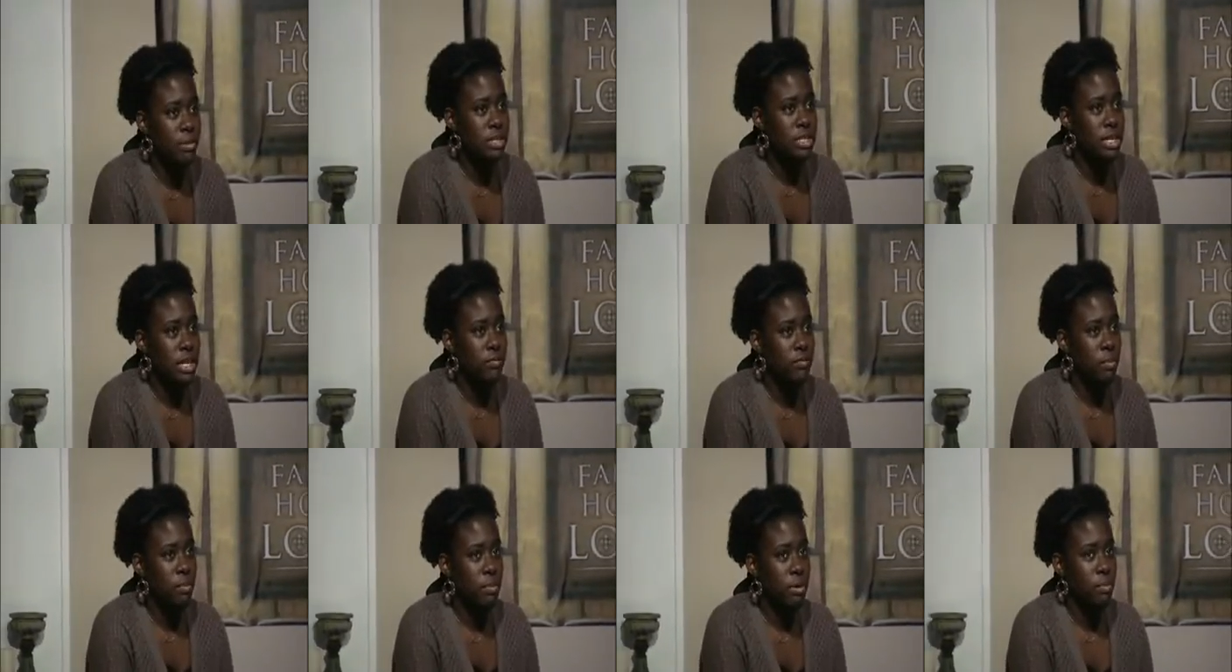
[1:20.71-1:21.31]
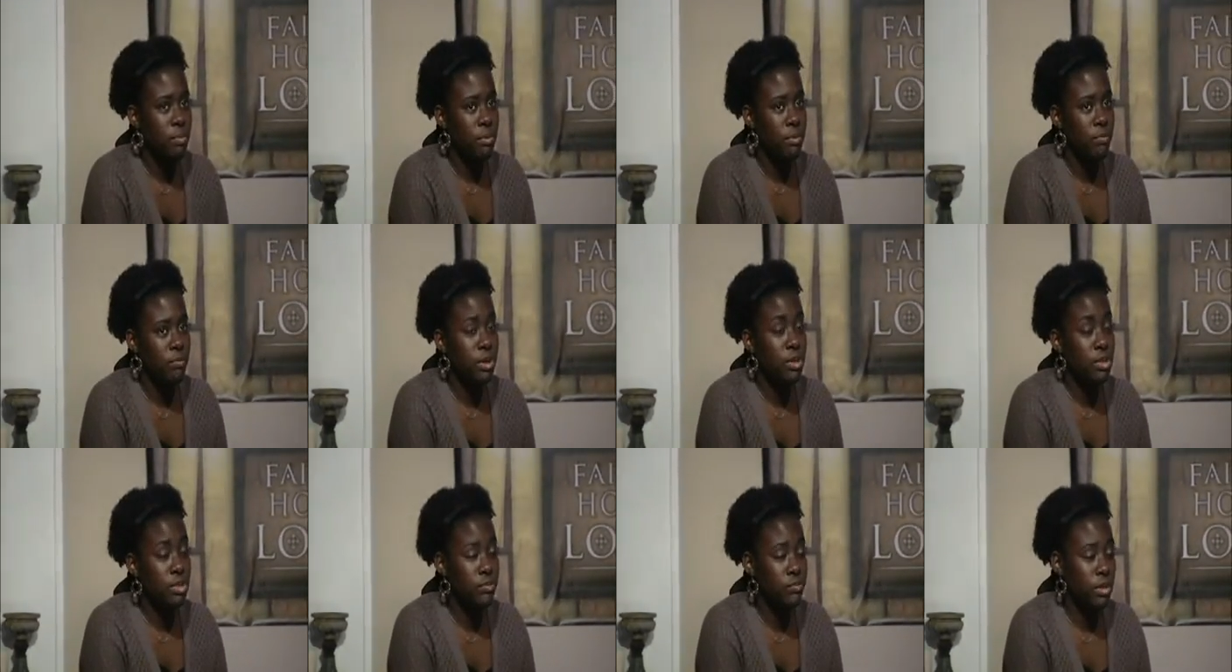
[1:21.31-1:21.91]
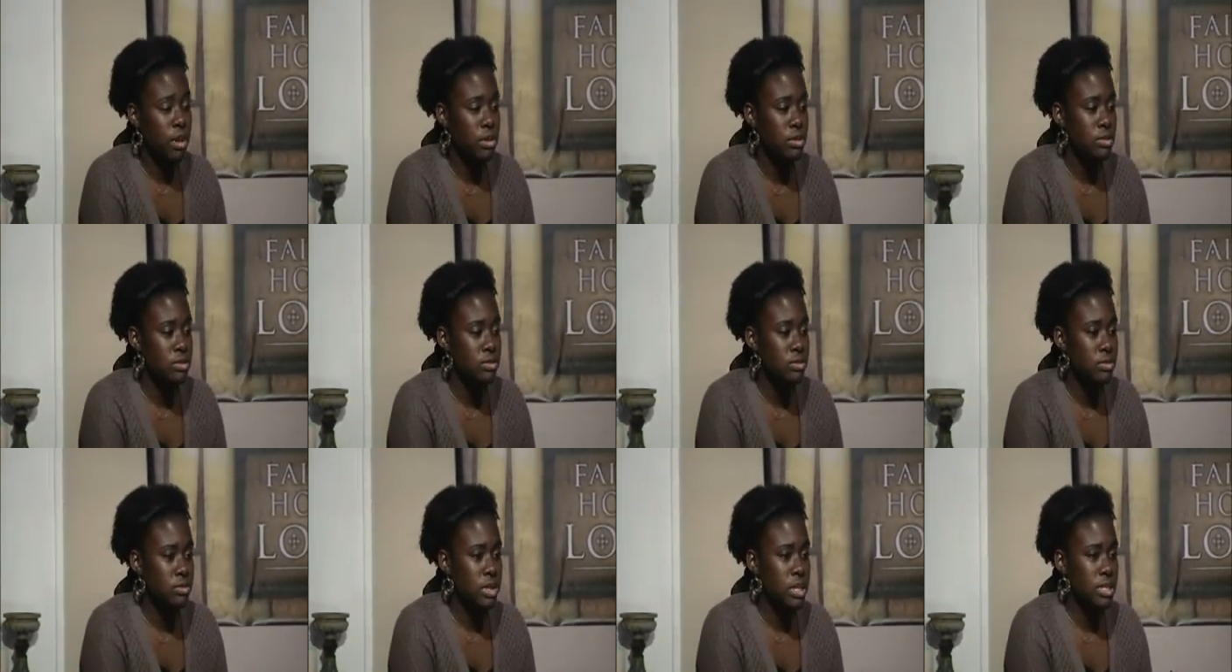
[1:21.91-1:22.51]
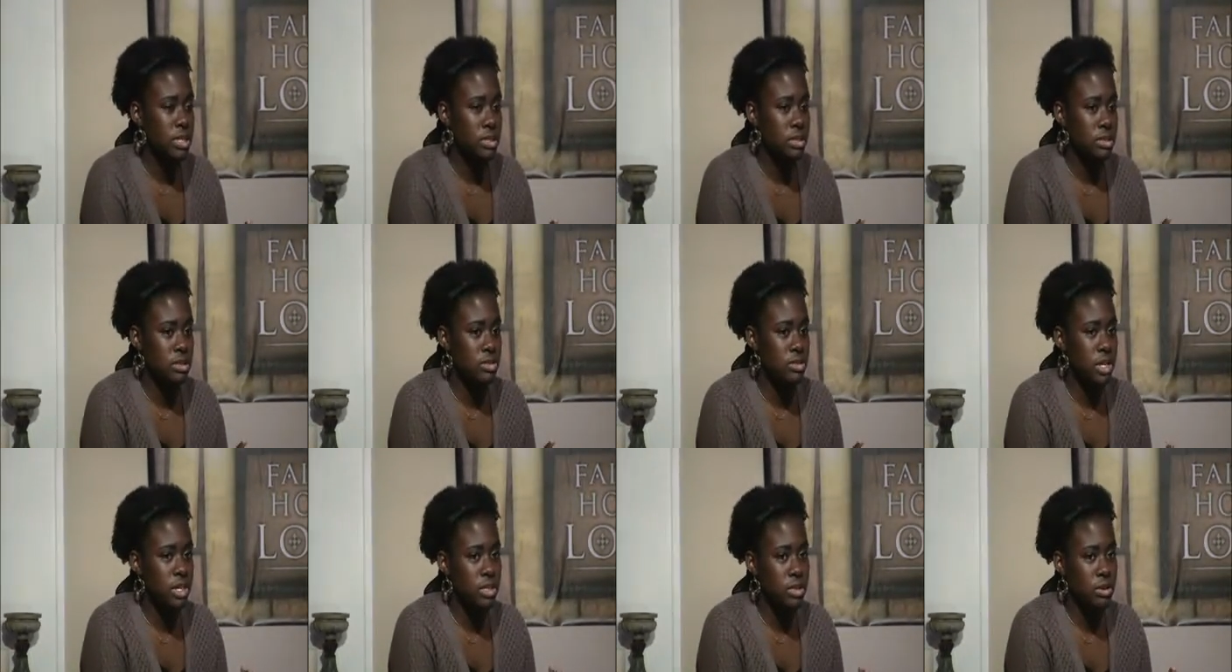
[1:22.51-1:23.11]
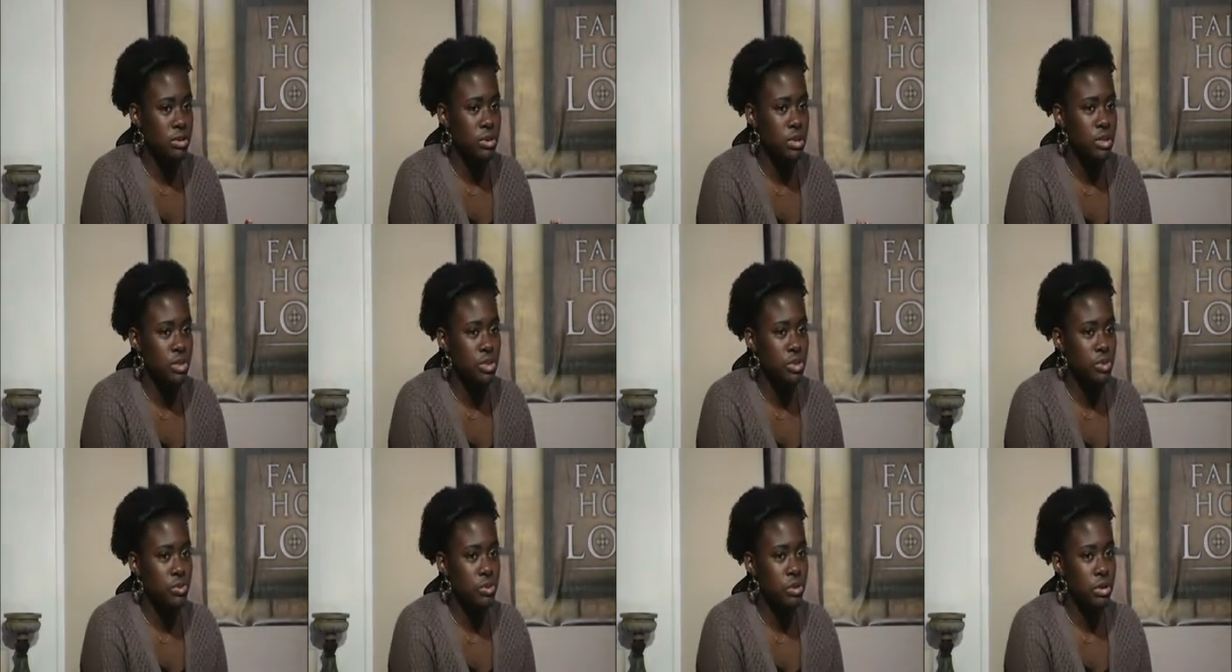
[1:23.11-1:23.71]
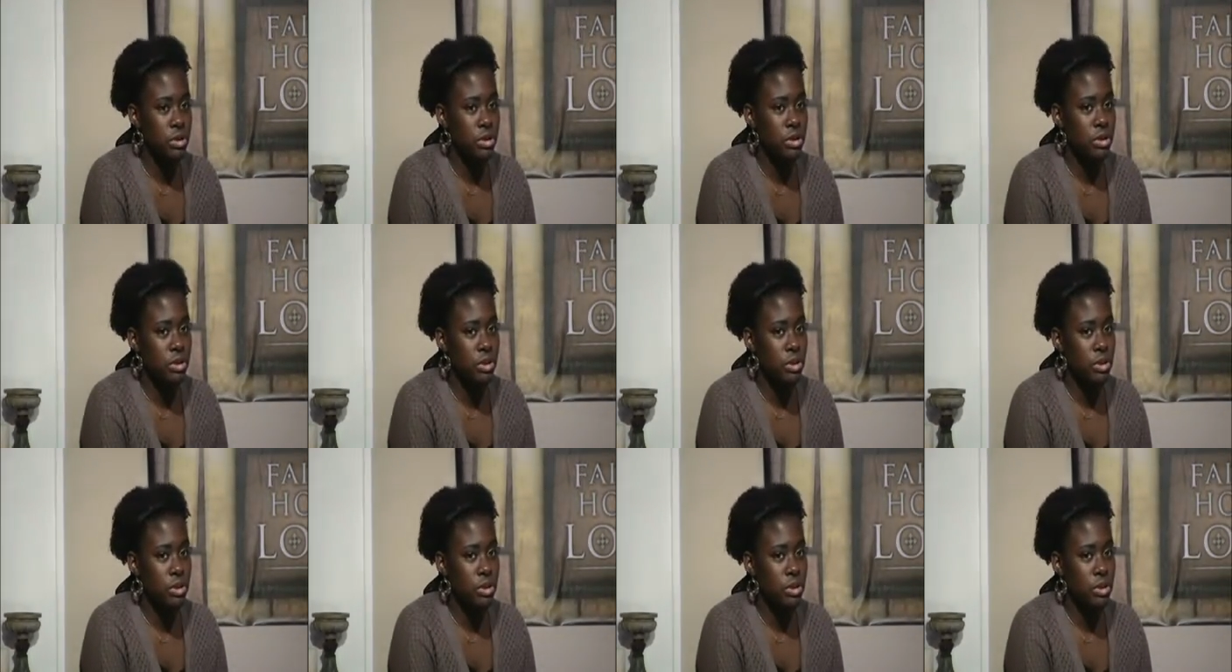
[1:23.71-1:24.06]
would say for people, first of all, to address the dress code issue, or